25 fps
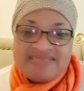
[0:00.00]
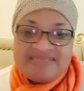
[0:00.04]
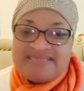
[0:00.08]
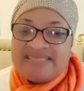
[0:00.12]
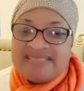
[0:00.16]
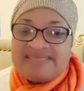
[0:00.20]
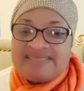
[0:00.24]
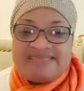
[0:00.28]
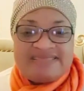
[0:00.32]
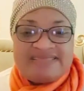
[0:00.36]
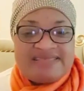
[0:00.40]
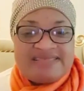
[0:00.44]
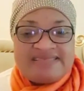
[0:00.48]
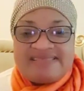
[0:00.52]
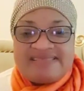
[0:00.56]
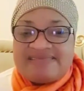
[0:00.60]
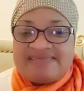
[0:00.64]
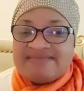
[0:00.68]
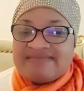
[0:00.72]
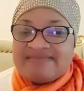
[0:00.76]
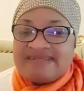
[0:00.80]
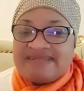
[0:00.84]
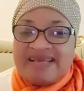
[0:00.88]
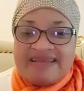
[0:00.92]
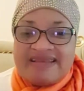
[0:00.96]
This is
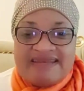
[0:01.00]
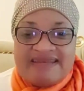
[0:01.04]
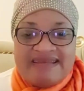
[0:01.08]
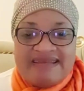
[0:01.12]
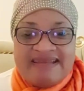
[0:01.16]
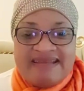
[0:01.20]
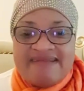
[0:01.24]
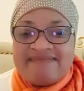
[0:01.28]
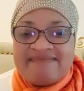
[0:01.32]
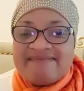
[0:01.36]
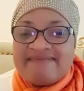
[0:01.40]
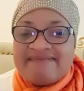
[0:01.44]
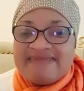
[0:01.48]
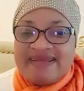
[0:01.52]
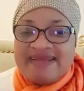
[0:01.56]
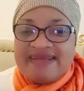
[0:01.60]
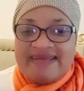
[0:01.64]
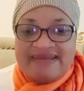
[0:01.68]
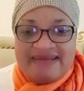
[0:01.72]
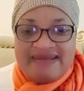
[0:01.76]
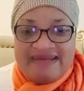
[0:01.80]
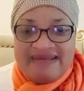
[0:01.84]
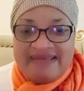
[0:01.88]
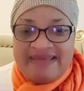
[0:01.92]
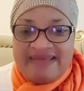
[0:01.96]
really,
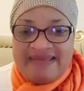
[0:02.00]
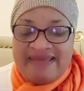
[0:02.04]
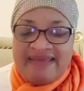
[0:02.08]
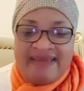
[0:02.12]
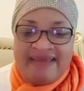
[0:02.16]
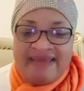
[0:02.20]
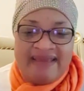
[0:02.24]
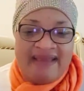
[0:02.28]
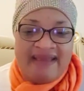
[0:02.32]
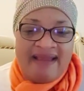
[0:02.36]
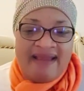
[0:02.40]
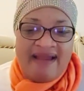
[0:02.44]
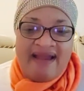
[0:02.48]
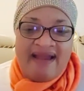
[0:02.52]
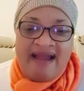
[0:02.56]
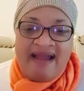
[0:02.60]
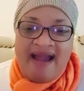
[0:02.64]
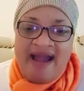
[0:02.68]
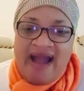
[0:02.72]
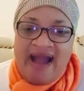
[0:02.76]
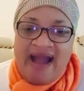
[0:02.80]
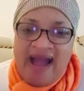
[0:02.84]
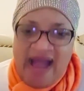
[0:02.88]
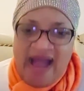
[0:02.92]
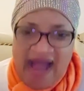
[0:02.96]
really
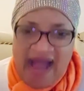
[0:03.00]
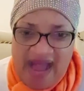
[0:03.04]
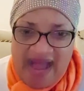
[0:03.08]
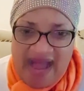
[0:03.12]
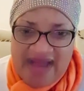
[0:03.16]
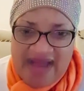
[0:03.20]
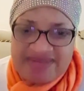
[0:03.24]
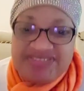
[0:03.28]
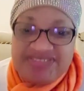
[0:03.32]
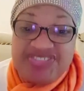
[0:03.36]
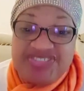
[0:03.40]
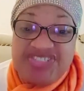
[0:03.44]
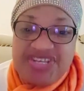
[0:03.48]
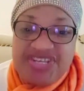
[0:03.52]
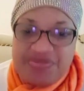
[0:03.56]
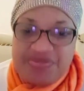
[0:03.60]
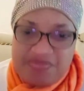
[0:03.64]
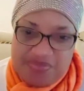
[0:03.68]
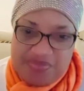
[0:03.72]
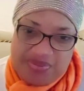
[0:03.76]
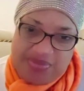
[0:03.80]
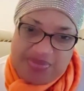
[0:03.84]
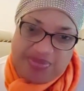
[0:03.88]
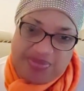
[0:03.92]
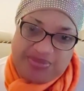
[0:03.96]

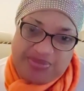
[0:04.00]
deep.